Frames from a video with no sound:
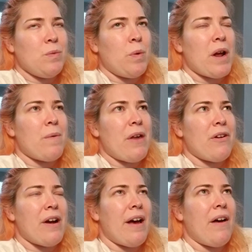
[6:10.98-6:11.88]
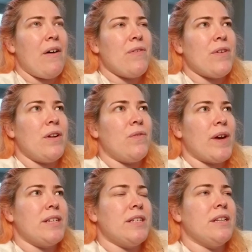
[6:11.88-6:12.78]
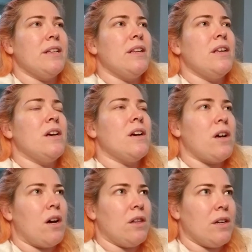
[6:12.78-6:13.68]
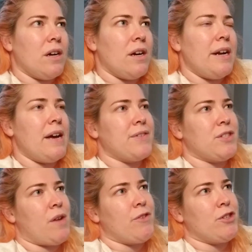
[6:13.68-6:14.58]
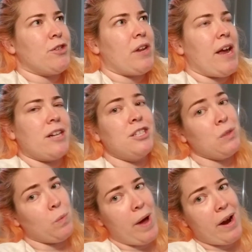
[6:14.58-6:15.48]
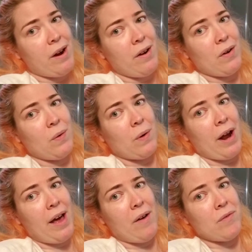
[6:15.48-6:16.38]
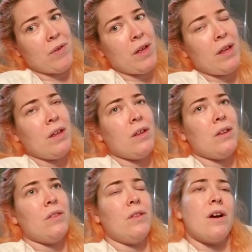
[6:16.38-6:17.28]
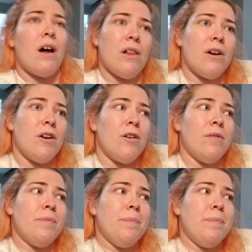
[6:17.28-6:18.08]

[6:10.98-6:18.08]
I rather have an affected color and have a softer shirt that I actually wear, or have the color